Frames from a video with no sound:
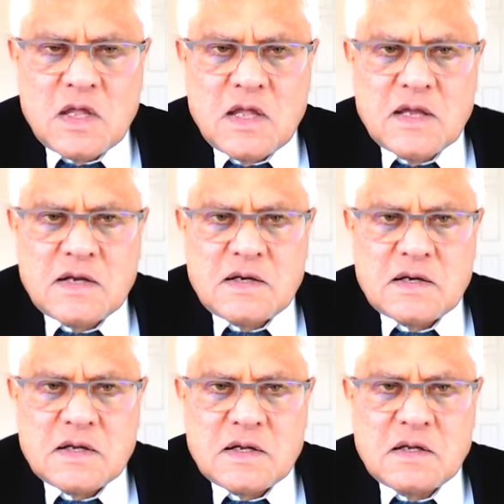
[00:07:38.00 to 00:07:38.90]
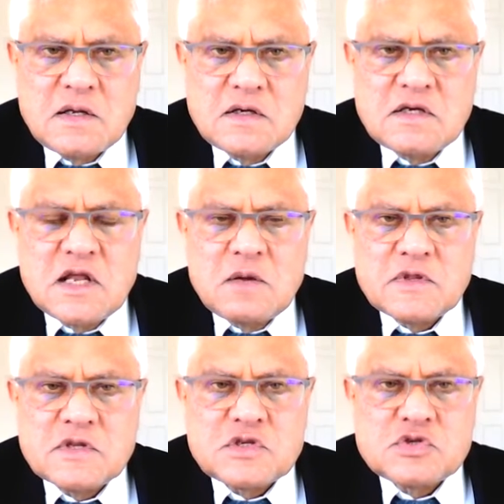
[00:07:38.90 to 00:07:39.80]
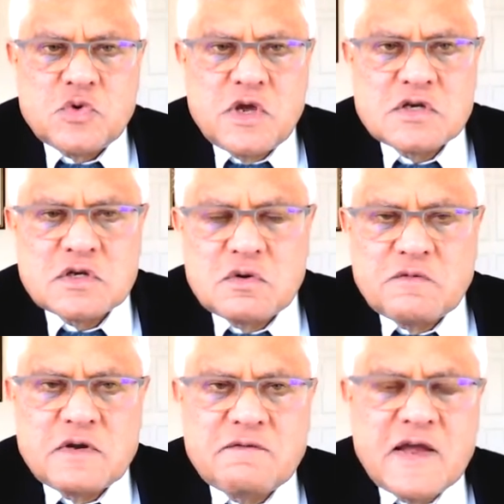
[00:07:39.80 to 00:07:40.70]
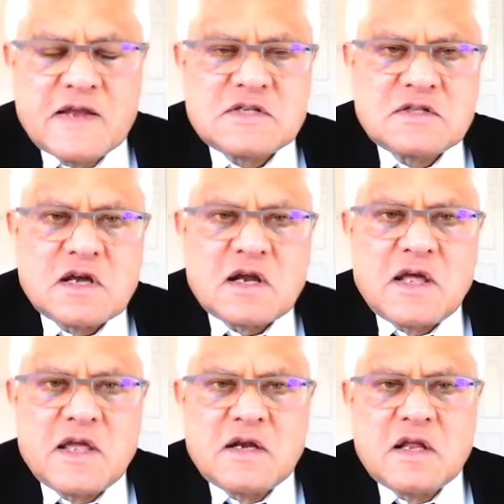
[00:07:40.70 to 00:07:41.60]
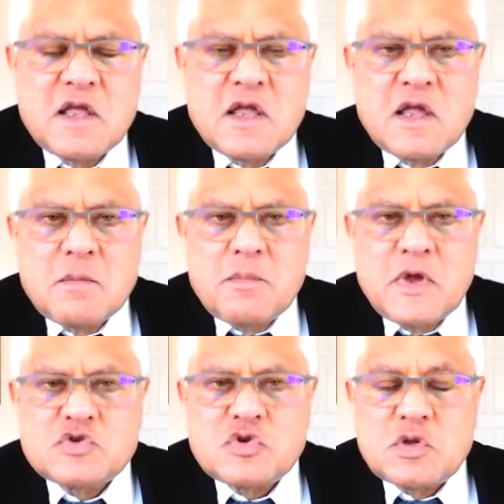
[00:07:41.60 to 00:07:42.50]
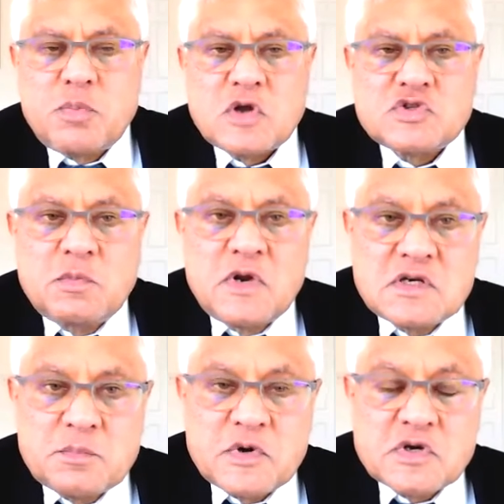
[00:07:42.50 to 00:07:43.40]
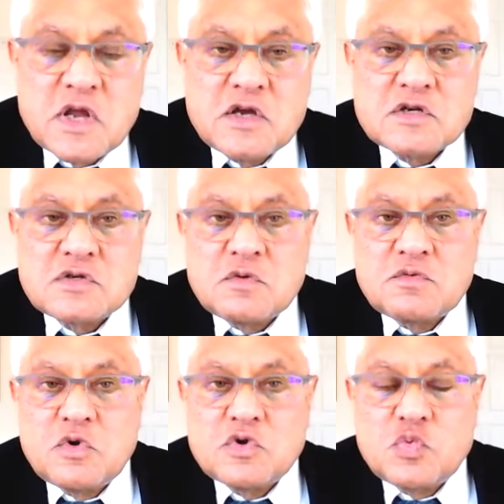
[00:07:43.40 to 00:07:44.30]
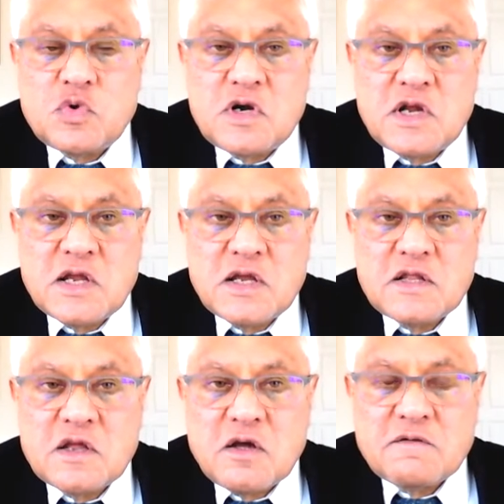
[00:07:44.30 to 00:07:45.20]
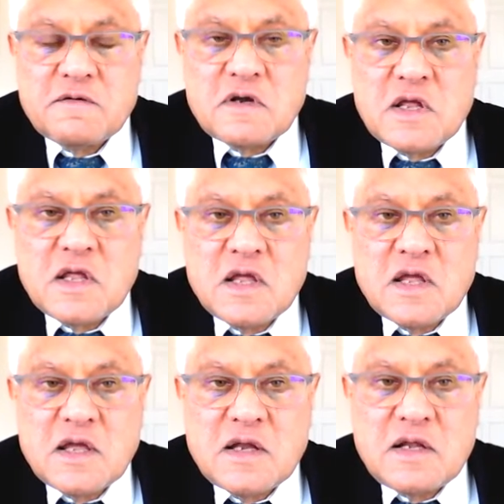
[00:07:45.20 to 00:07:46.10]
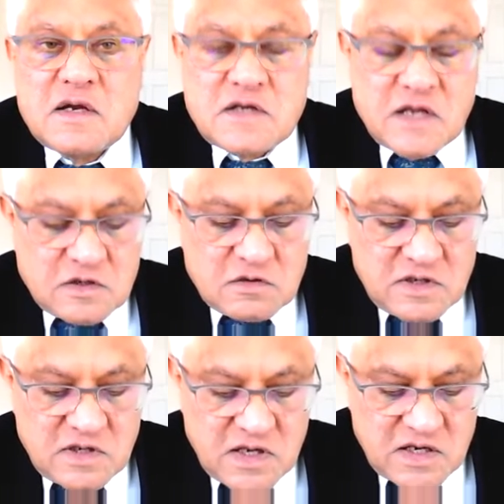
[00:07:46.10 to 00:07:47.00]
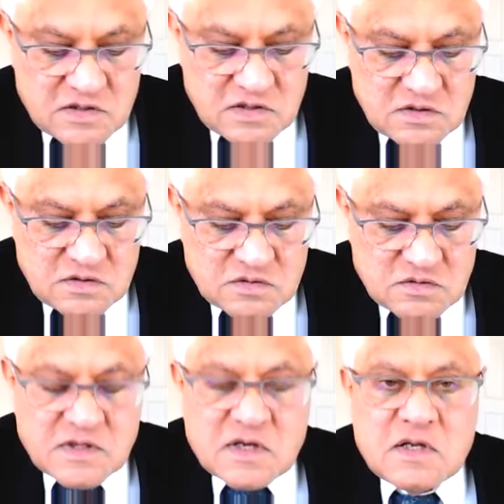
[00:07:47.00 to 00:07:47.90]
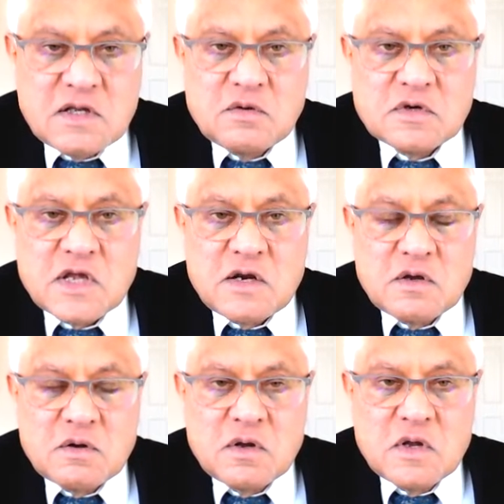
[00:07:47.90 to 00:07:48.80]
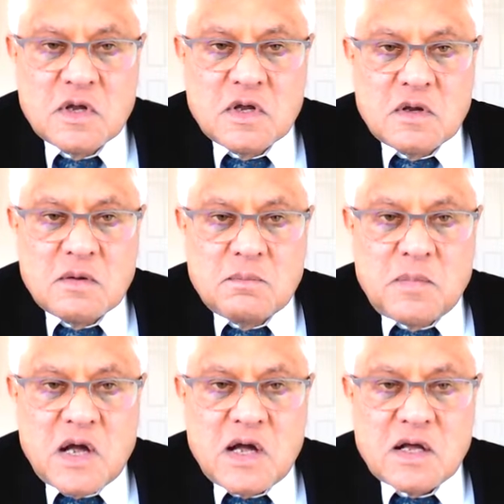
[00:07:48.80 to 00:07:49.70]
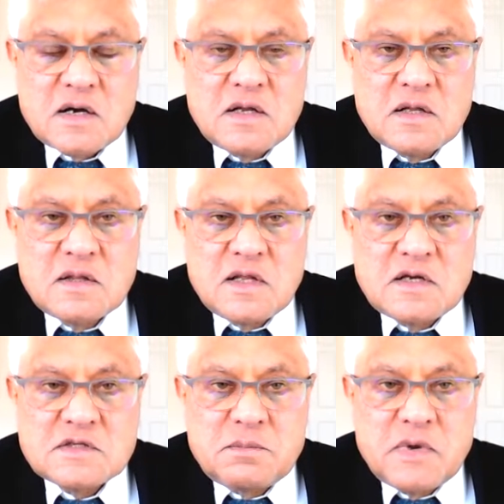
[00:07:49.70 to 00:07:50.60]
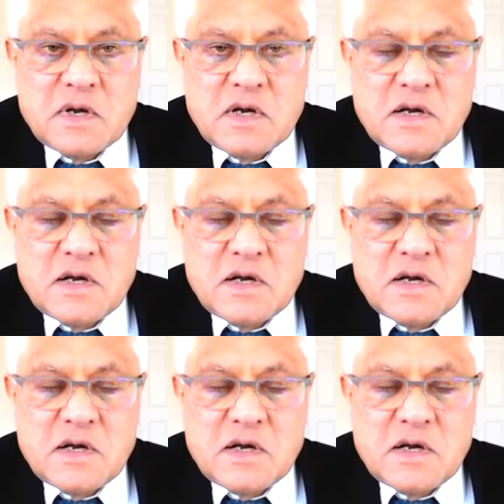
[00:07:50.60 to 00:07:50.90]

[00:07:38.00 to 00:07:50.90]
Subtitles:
and deal with the situation of advising the client based on the possible interpretations of those wording in the offer, and then take it to litigation. So I think in the Ontario bar, there is a big